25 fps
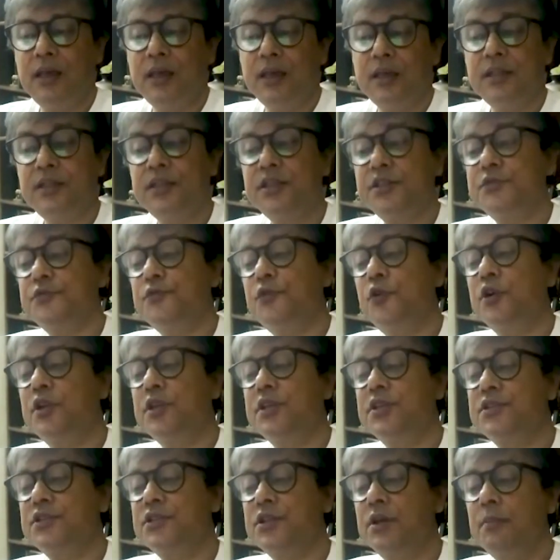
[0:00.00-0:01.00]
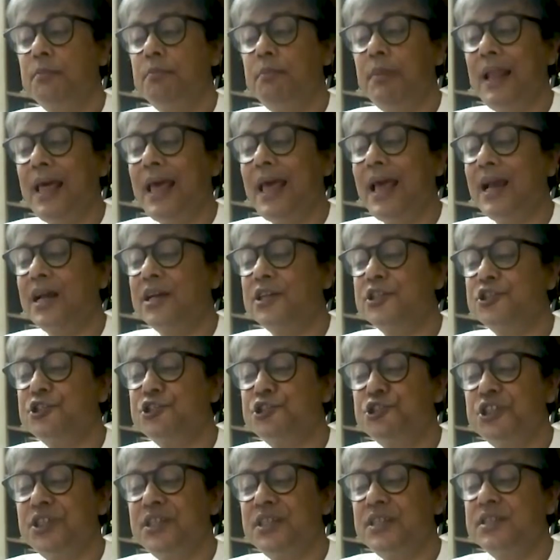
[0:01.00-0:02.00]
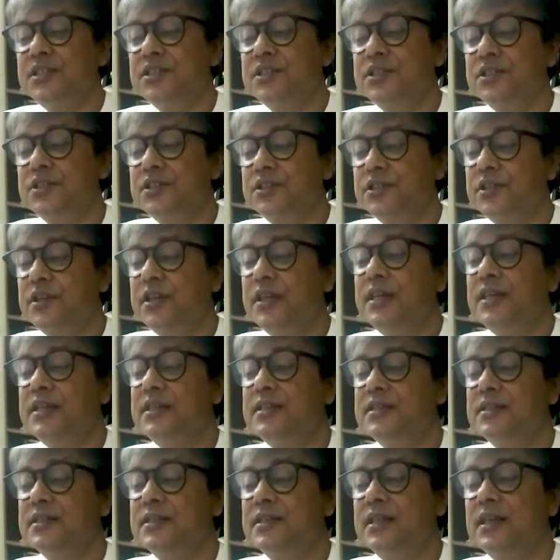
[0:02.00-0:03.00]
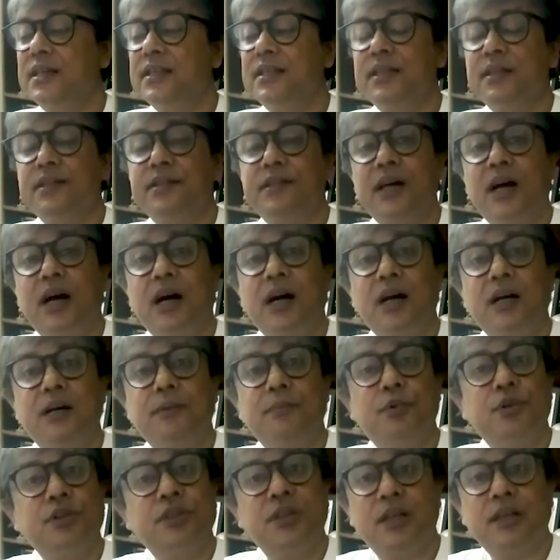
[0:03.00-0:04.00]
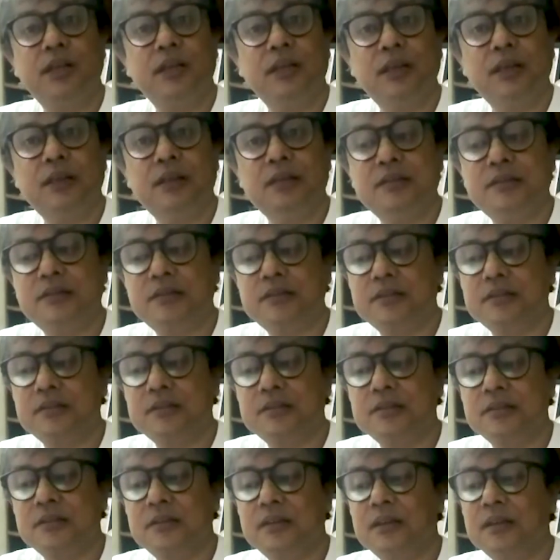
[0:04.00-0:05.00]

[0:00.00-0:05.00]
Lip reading: in this forest of black shirish trees near the dark Bhutan hills.